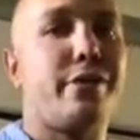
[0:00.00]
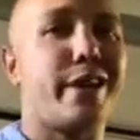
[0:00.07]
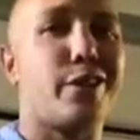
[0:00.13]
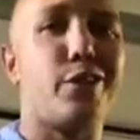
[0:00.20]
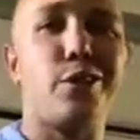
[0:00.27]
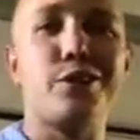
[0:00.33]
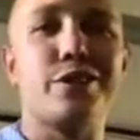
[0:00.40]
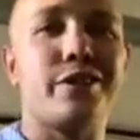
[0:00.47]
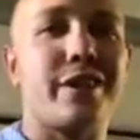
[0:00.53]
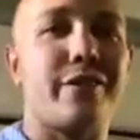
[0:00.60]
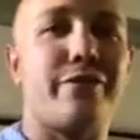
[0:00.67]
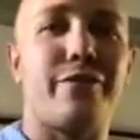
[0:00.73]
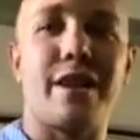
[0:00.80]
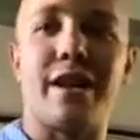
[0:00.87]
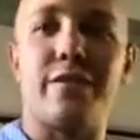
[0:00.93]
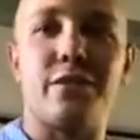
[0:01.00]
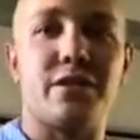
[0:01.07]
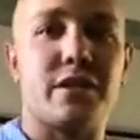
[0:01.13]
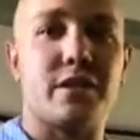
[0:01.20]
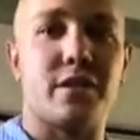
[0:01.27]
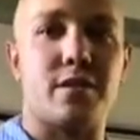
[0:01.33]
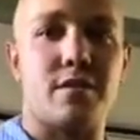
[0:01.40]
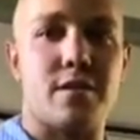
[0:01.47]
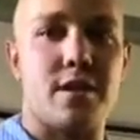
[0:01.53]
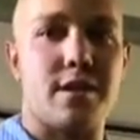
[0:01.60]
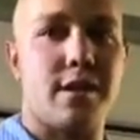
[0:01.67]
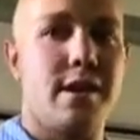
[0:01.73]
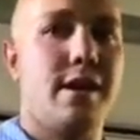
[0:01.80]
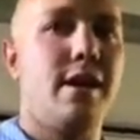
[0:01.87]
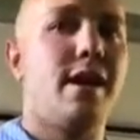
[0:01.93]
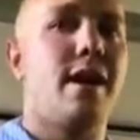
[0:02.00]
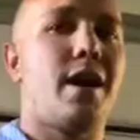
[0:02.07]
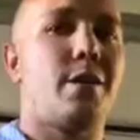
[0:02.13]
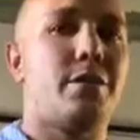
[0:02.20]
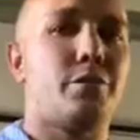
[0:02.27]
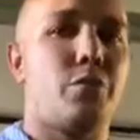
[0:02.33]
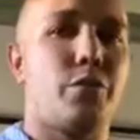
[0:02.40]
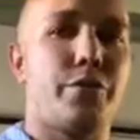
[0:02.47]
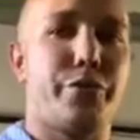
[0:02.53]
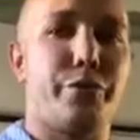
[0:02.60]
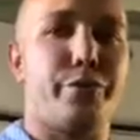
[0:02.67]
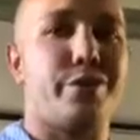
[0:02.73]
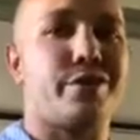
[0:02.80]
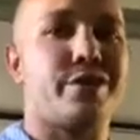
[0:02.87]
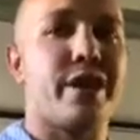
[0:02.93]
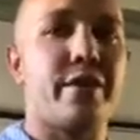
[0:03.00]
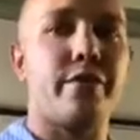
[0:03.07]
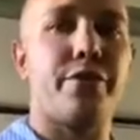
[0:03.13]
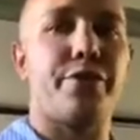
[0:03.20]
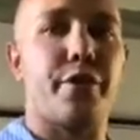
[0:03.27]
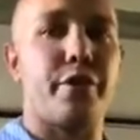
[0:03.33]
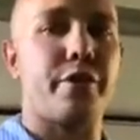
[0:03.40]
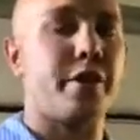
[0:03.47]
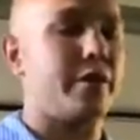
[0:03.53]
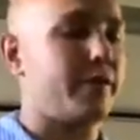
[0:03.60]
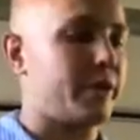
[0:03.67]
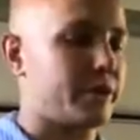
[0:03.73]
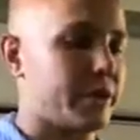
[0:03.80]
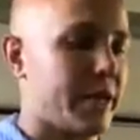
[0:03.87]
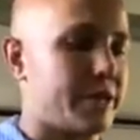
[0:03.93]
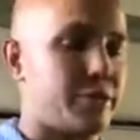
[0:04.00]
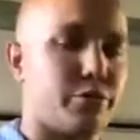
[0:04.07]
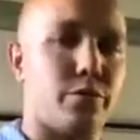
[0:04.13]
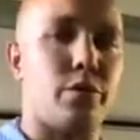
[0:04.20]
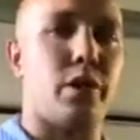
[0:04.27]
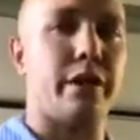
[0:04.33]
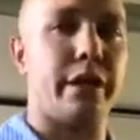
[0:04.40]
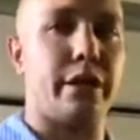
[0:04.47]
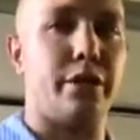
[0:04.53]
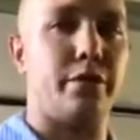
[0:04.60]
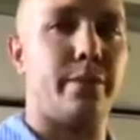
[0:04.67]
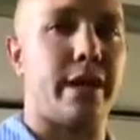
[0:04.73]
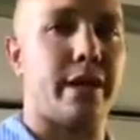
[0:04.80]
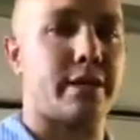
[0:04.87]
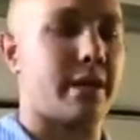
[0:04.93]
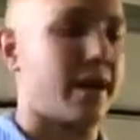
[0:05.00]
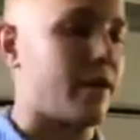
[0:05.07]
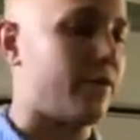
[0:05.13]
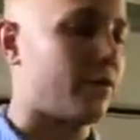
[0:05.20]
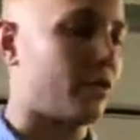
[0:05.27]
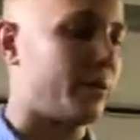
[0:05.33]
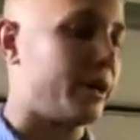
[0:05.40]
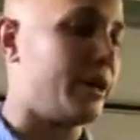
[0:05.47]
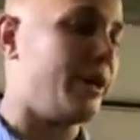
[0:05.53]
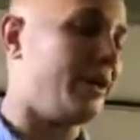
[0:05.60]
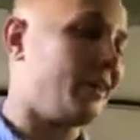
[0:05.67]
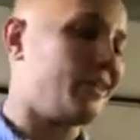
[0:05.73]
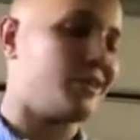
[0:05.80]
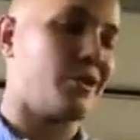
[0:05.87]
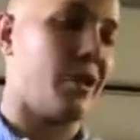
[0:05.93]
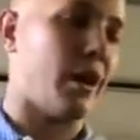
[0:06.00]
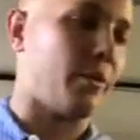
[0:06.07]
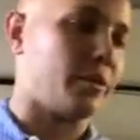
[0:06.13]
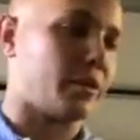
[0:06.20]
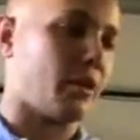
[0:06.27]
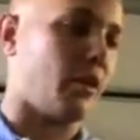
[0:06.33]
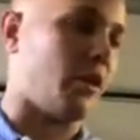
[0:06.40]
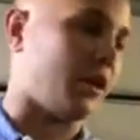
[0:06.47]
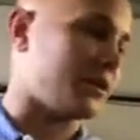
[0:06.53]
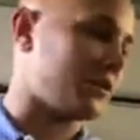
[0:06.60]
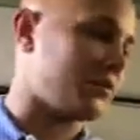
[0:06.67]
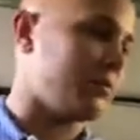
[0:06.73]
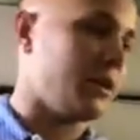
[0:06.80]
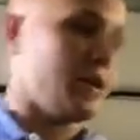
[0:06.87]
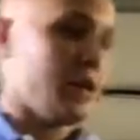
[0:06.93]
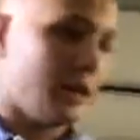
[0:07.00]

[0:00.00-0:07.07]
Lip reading: They closed at like 5 or 6 o'clock. I was rolling through at 7:30 and those guys threw on that new back tire for me. So that was awesome.